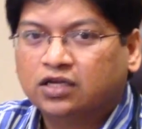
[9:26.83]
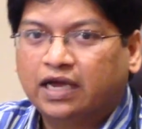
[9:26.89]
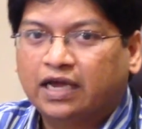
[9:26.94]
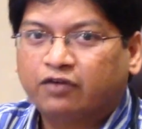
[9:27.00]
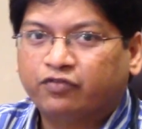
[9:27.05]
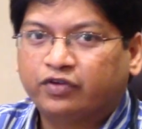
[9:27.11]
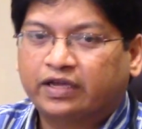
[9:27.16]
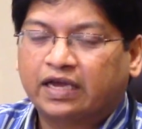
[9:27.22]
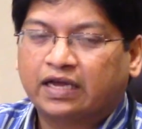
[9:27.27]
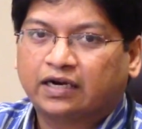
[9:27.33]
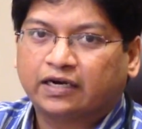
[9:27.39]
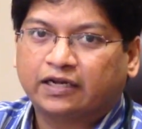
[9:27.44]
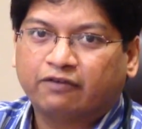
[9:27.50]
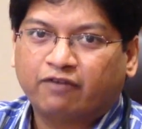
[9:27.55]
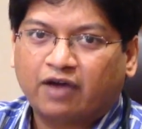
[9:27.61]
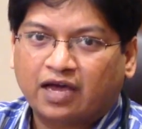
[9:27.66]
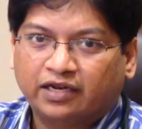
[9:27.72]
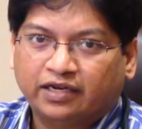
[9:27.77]
and we can
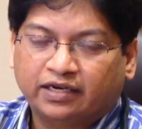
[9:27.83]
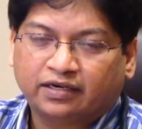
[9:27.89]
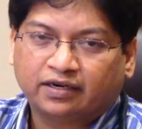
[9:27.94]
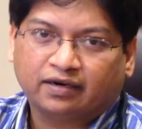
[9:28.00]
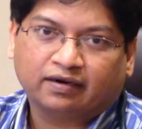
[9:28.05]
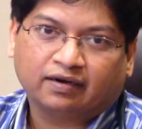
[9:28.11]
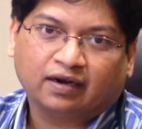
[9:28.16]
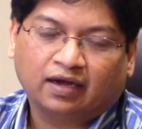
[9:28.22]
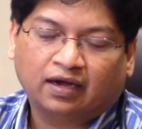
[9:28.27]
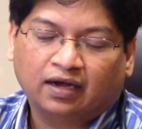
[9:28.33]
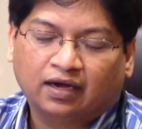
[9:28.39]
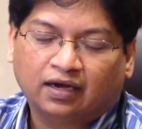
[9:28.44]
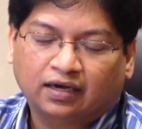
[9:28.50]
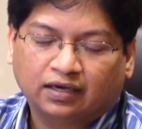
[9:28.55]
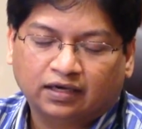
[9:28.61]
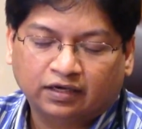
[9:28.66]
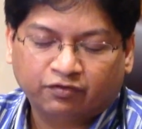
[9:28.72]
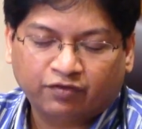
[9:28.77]
reevaluate it
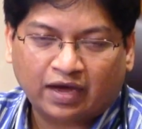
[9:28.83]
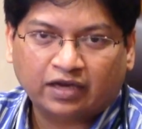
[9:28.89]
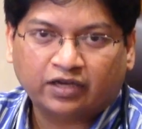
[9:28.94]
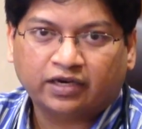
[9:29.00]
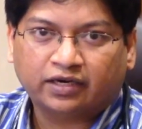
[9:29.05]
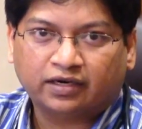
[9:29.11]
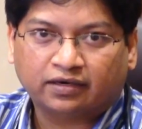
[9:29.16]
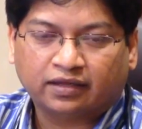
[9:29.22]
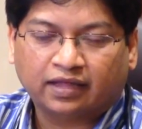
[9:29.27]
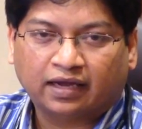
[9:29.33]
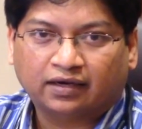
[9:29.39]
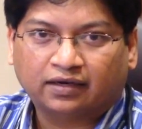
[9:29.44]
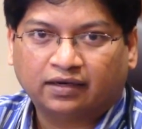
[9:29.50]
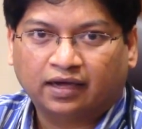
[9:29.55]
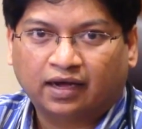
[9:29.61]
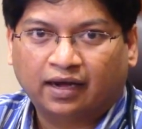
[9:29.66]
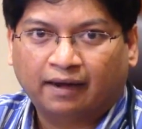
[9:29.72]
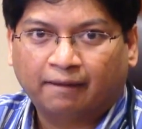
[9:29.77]
that